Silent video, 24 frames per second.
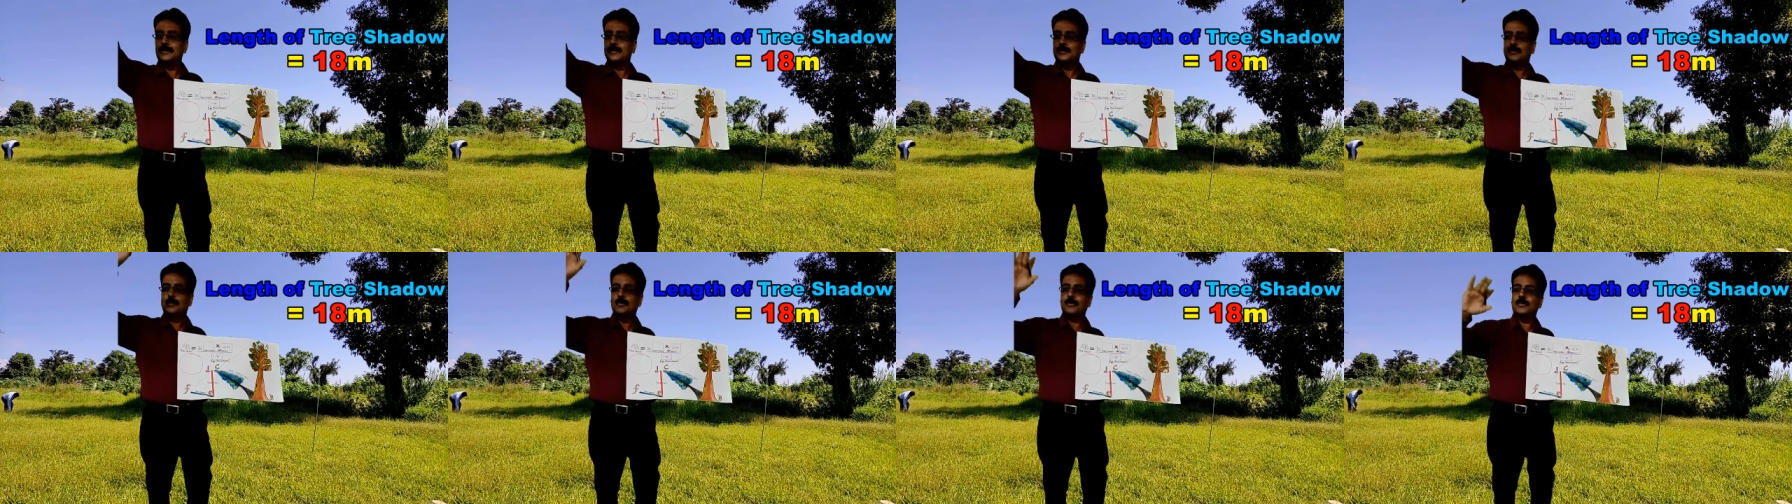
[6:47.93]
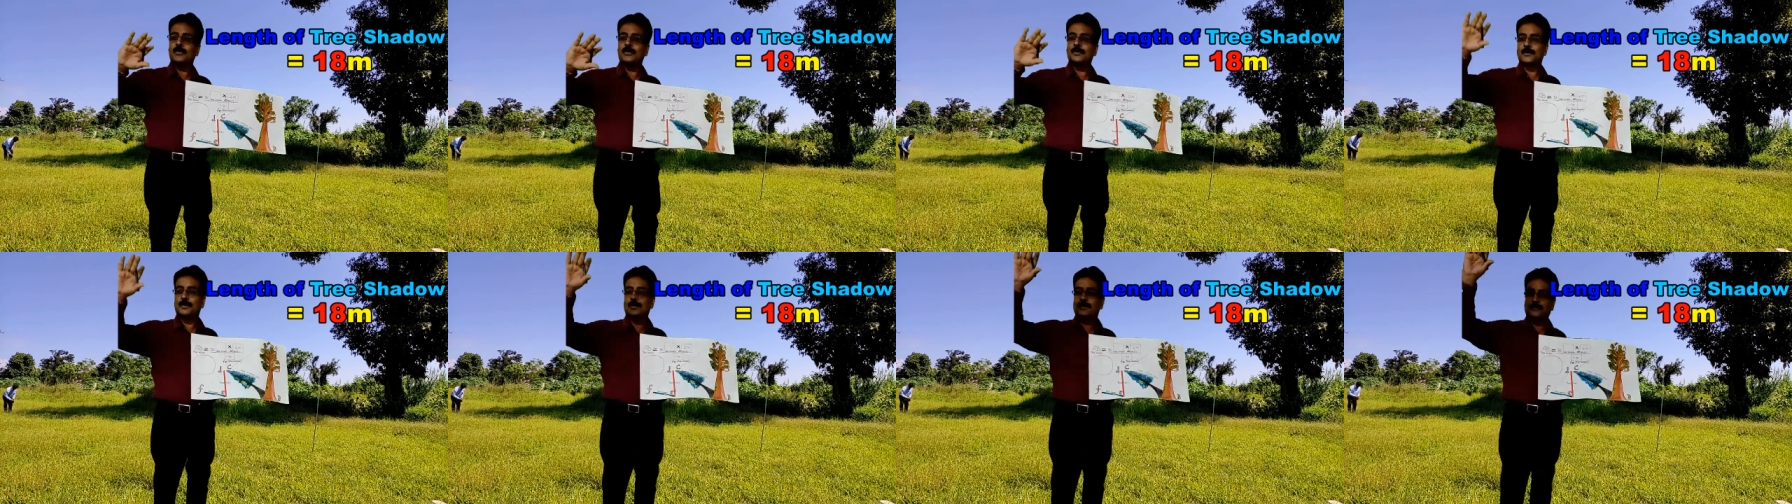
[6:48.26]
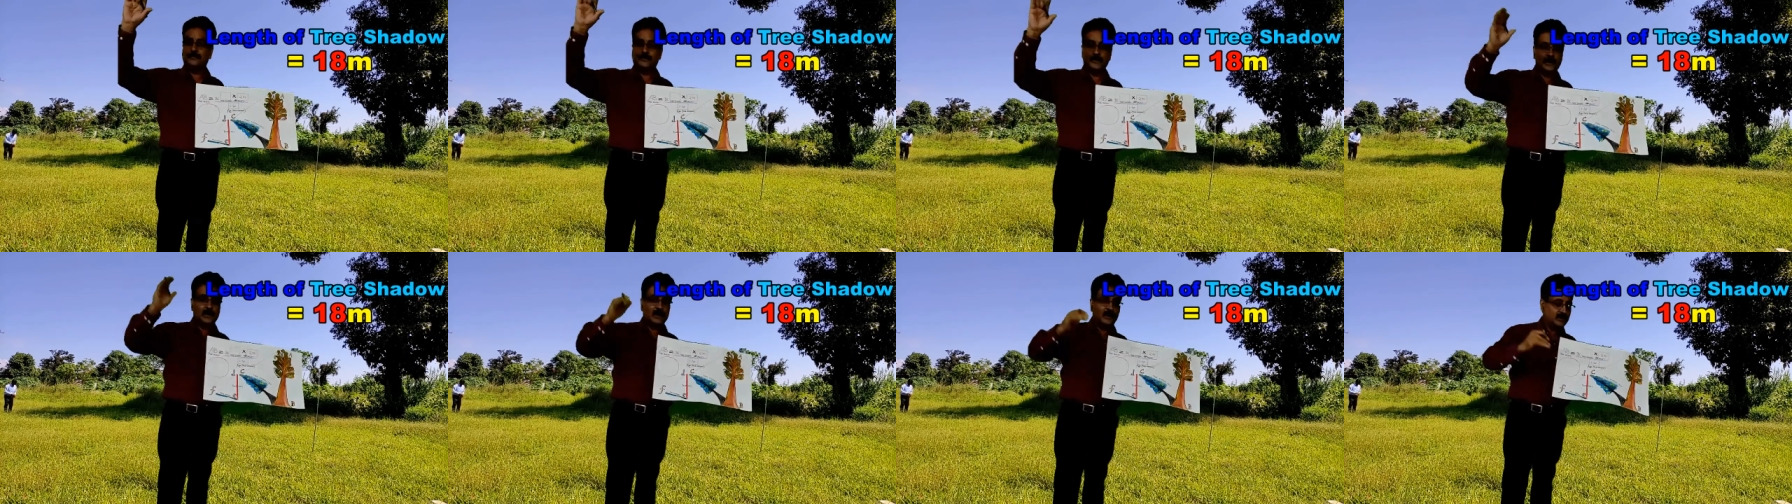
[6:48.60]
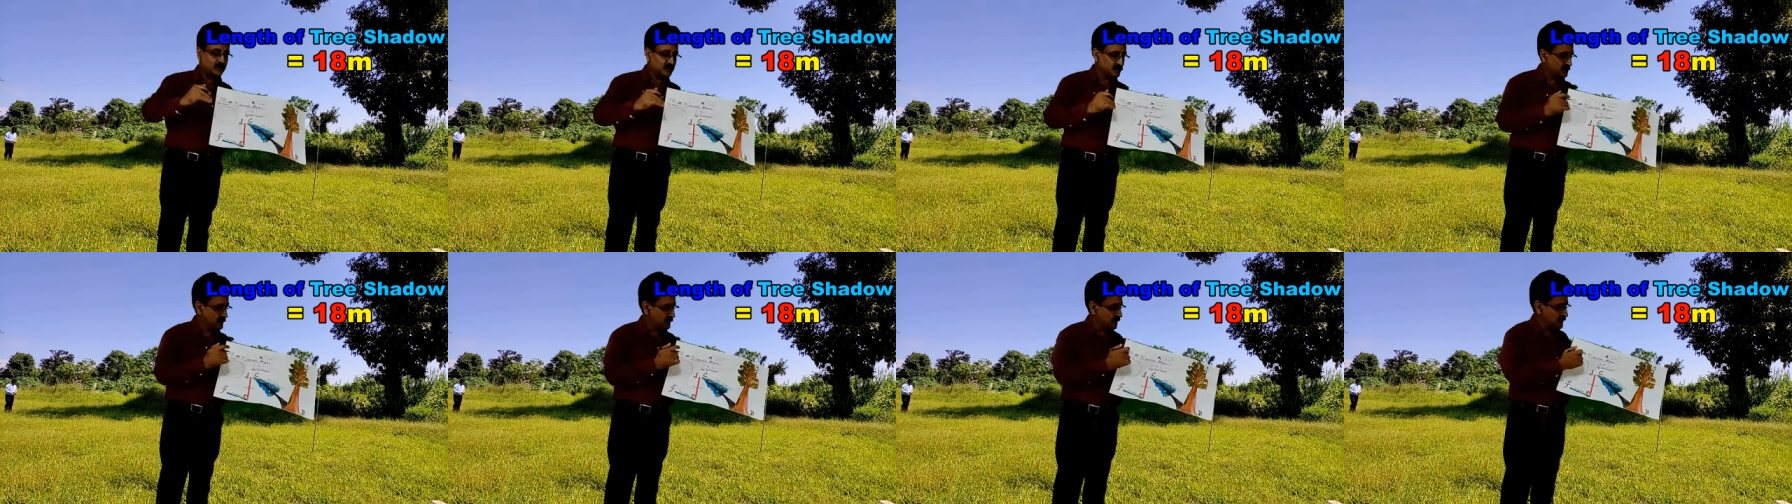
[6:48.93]
so we are
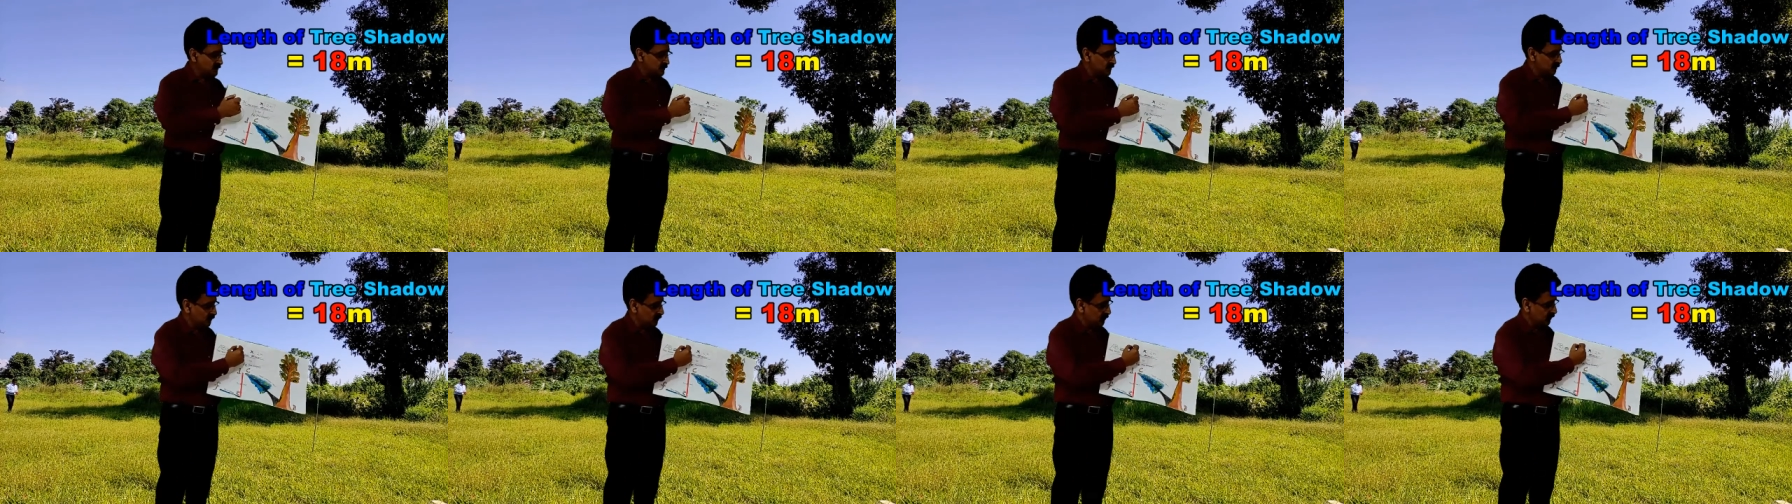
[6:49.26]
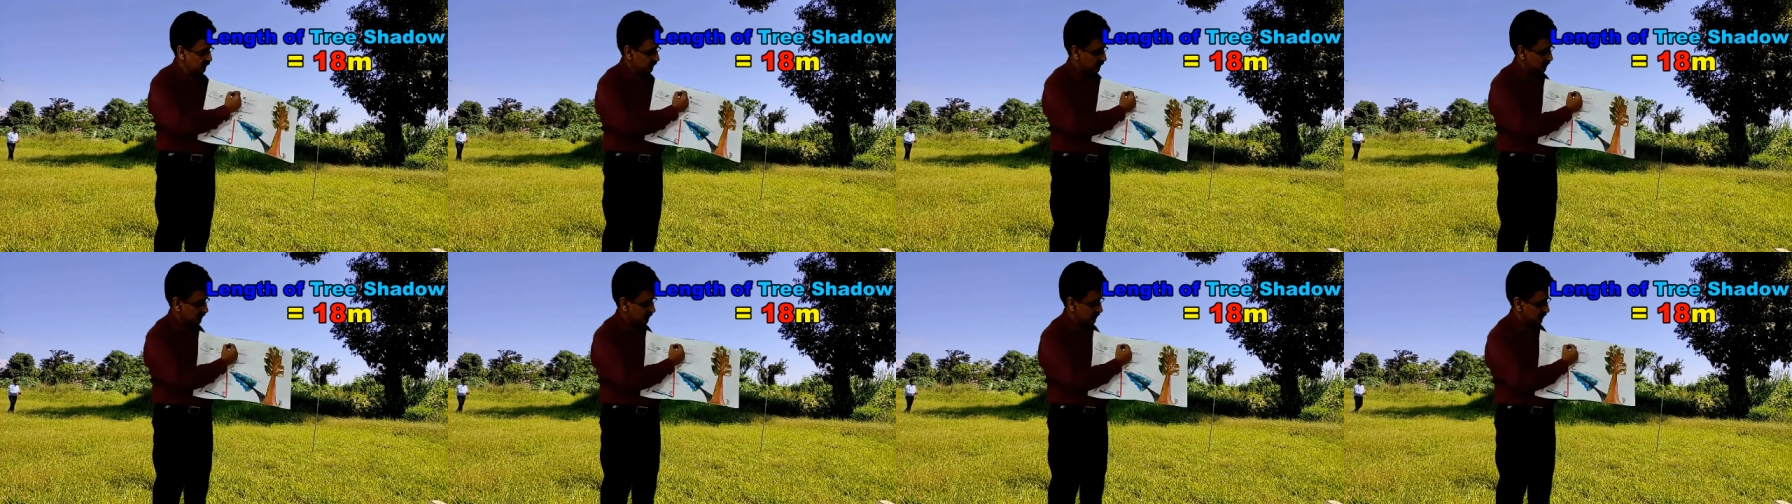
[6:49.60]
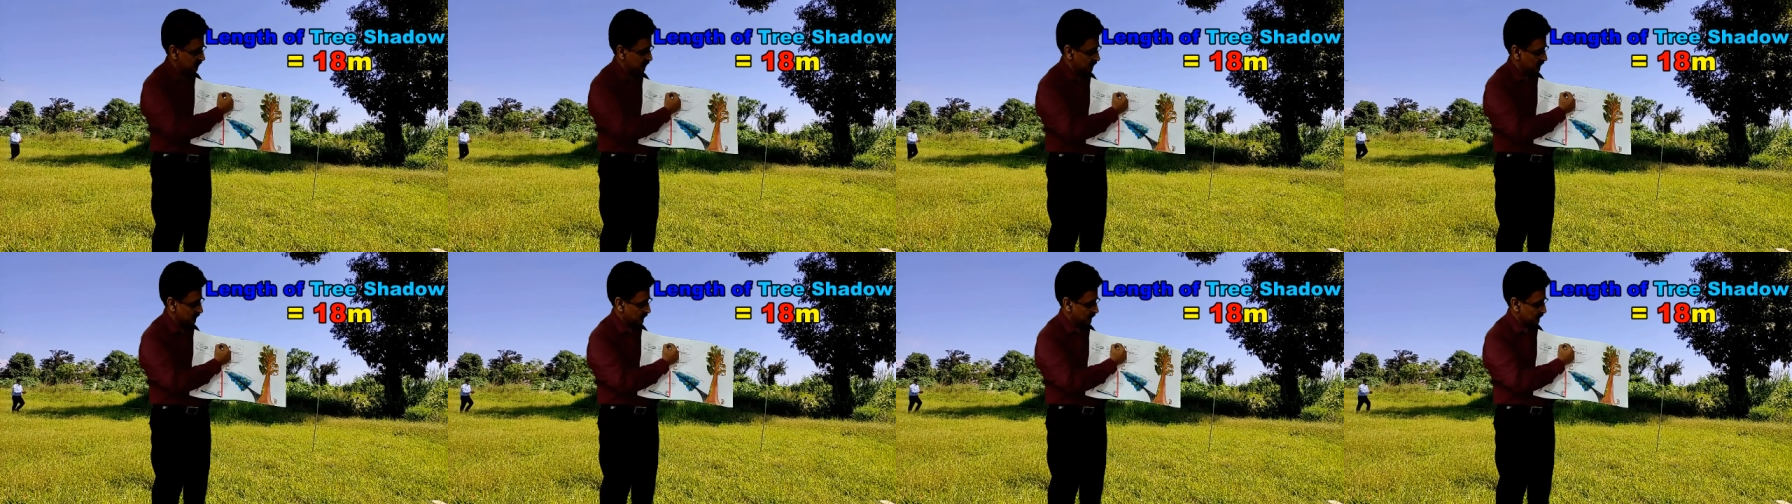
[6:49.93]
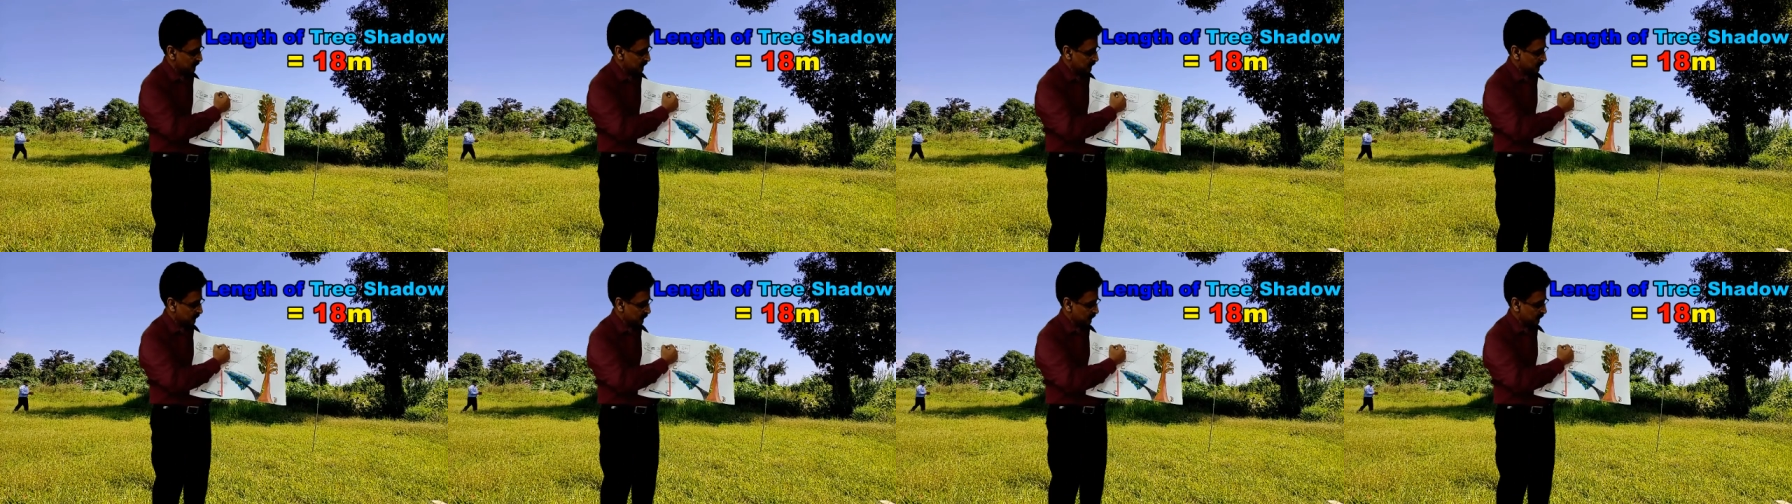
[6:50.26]
getting 18 meter here